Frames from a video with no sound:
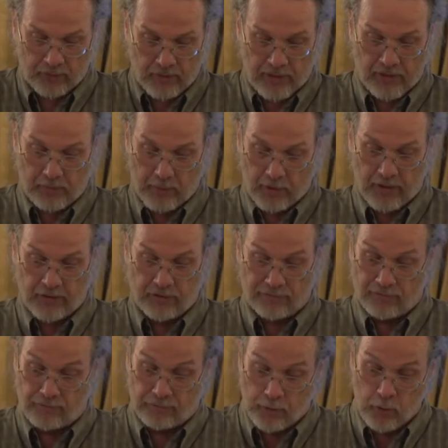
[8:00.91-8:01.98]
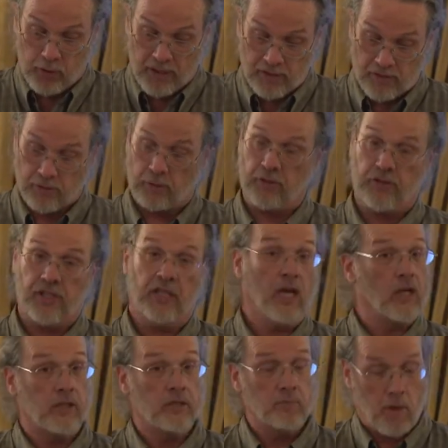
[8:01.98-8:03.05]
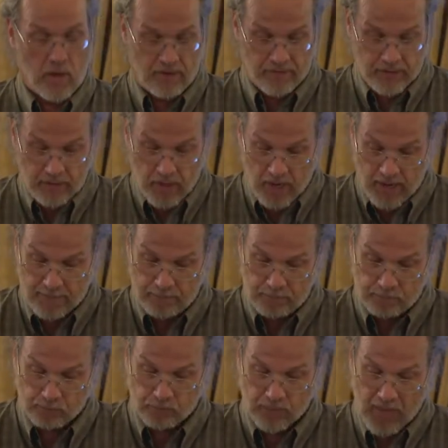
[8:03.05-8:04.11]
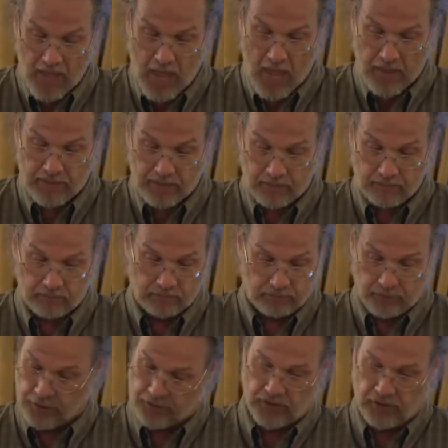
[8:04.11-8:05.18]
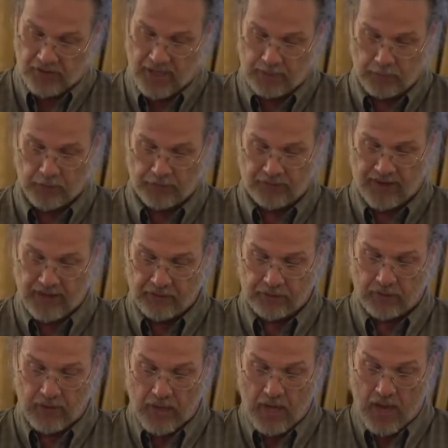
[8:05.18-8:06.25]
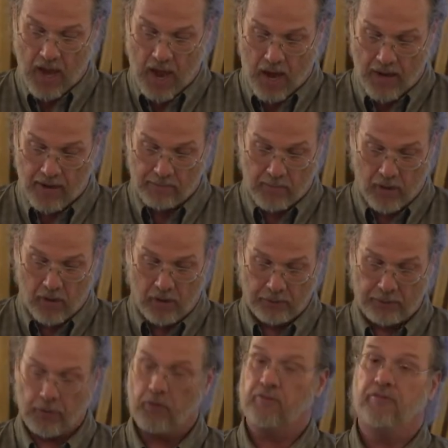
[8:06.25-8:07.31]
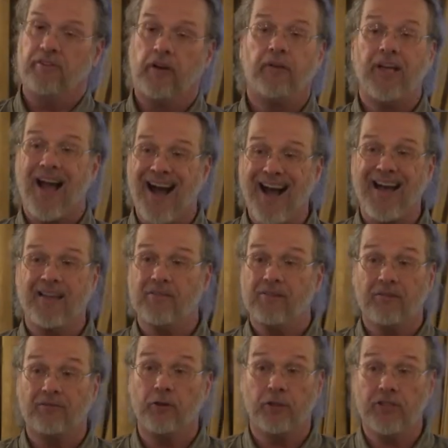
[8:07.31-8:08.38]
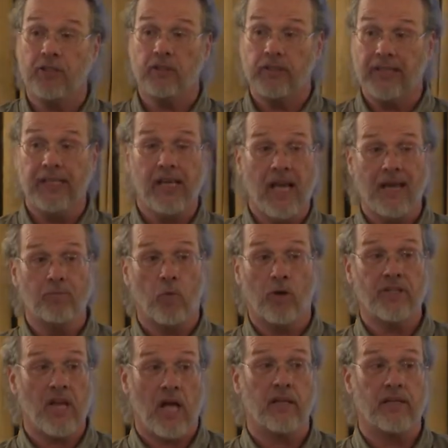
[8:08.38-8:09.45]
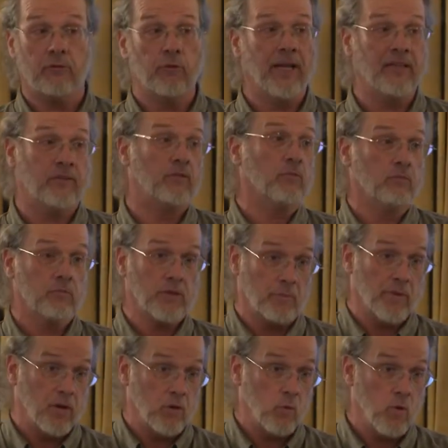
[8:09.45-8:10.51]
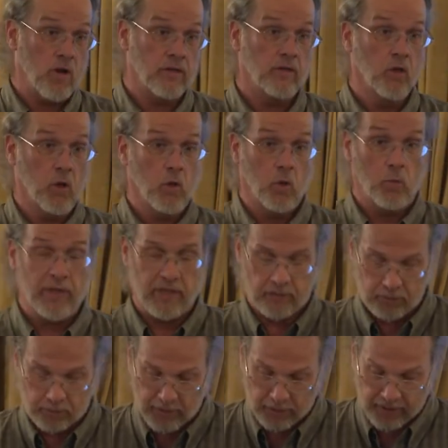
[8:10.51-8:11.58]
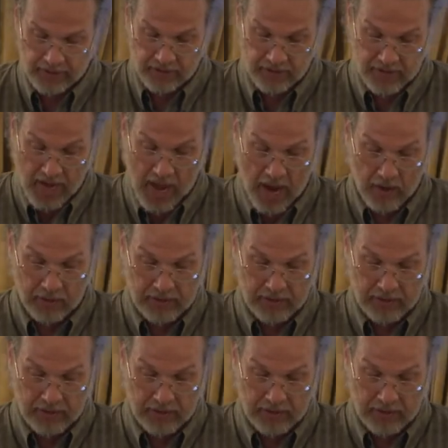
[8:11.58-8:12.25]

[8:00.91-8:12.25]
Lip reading: experienced food uncertainty a good part of the time, and just as animals faced, also very high fertility and mortality rates compared to what we experience now.